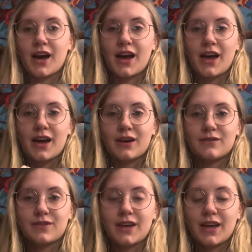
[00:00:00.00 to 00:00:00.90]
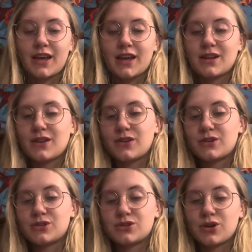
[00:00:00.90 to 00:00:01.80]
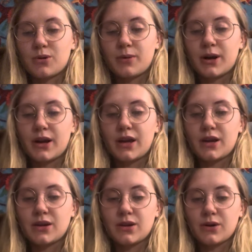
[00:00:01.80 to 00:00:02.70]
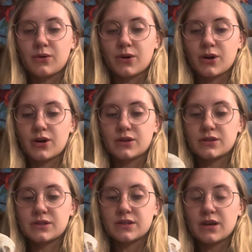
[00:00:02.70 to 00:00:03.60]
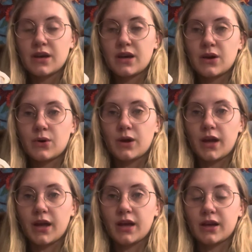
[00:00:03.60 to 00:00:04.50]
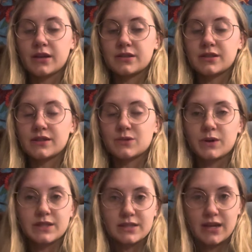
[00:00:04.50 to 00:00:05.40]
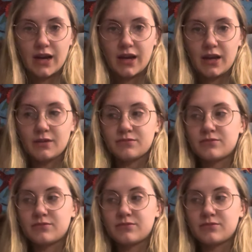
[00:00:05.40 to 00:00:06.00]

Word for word: I have a, another strawberry yogurt and it's Wednesday.